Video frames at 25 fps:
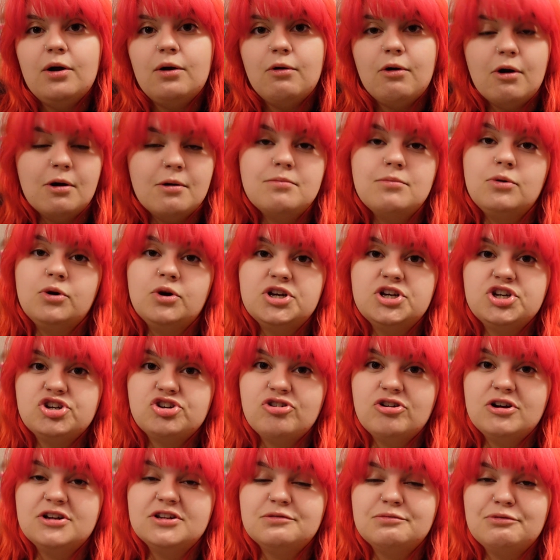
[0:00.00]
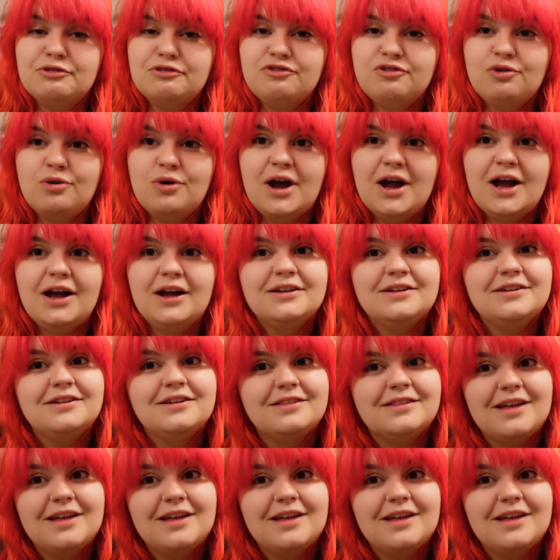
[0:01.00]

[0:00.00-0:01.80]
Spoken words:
or a moisturizer beforehand,